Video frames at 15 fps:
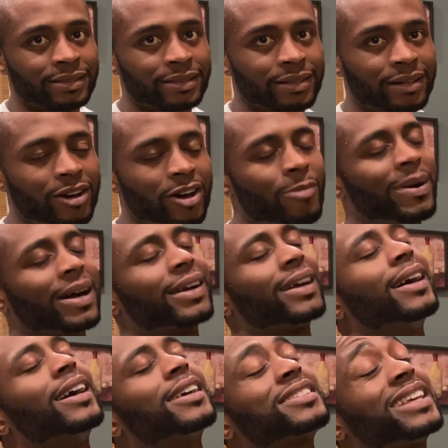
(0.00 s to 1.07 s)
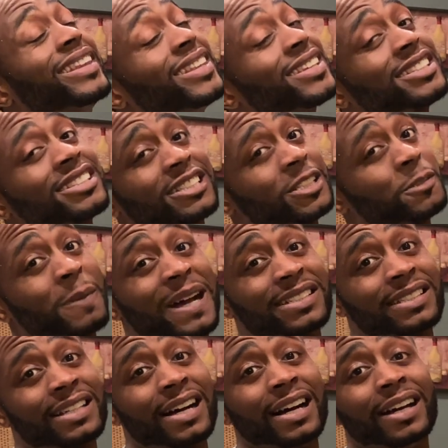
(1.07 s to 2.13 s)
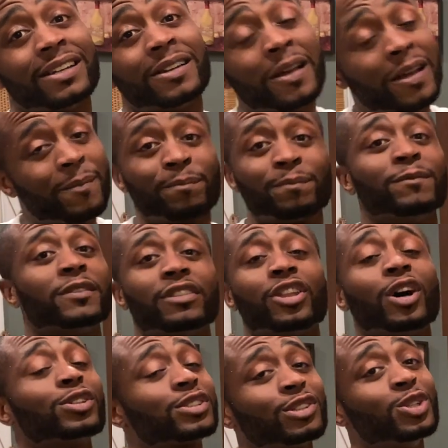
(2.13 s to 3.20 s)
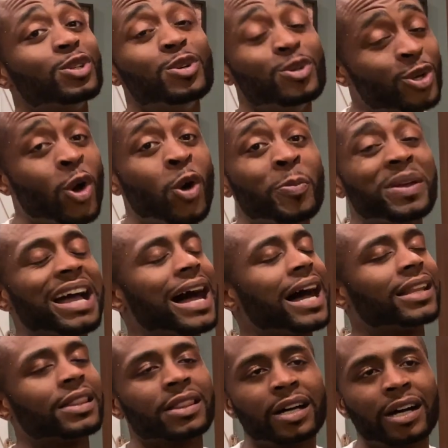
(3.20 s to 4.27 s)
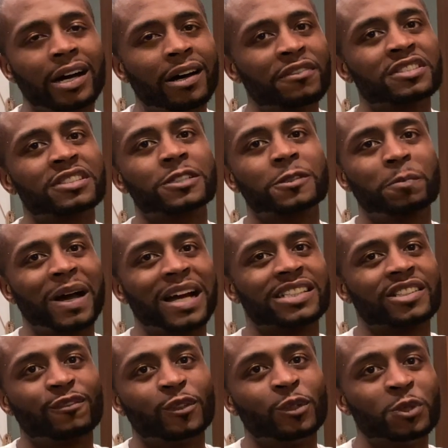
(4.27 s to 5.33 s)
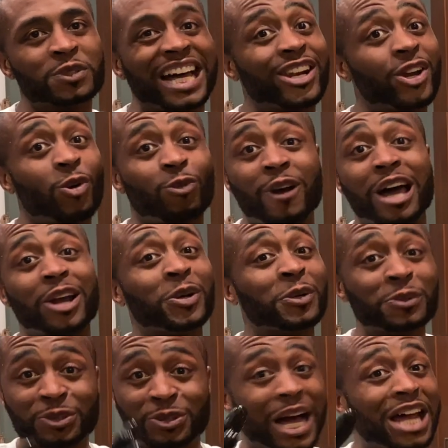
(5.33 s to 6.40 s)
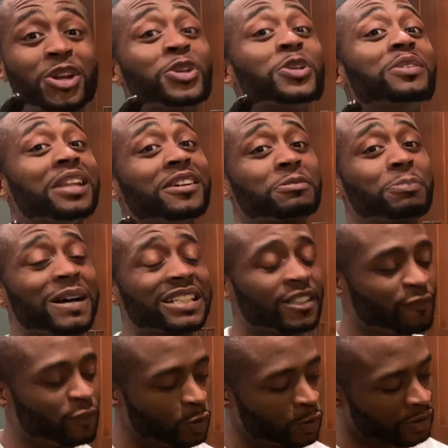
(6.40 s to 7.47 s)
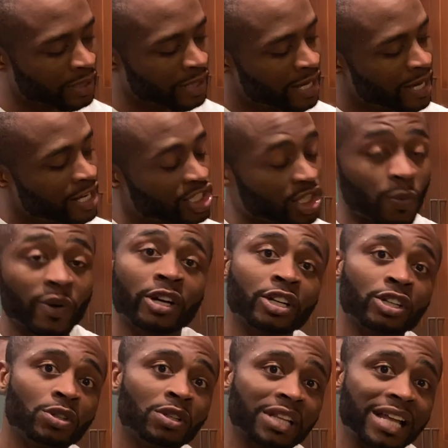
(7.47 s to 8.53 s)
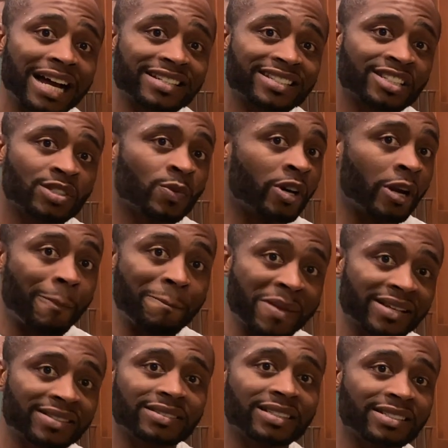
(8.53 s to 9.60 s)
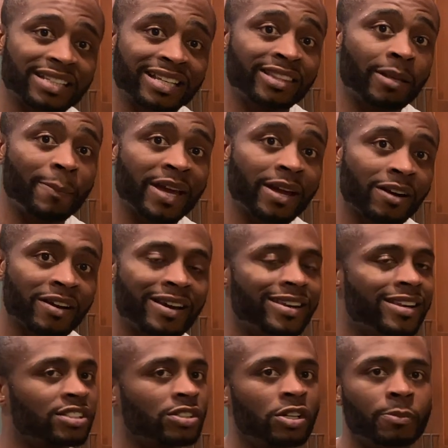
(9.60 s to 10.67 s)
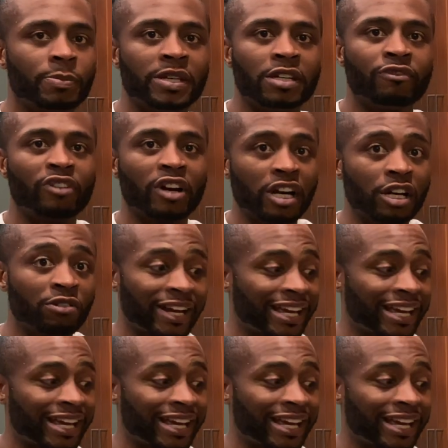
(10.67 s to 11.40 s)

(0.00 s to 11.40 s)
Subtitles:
Oh my gosh. And this is the spicy kind. Those of you who know me, I love spicy foods. I know Ronald, I know you love spicy foods. So we're going to utilize this. We're going to mix this in the beer and it's going to be very great.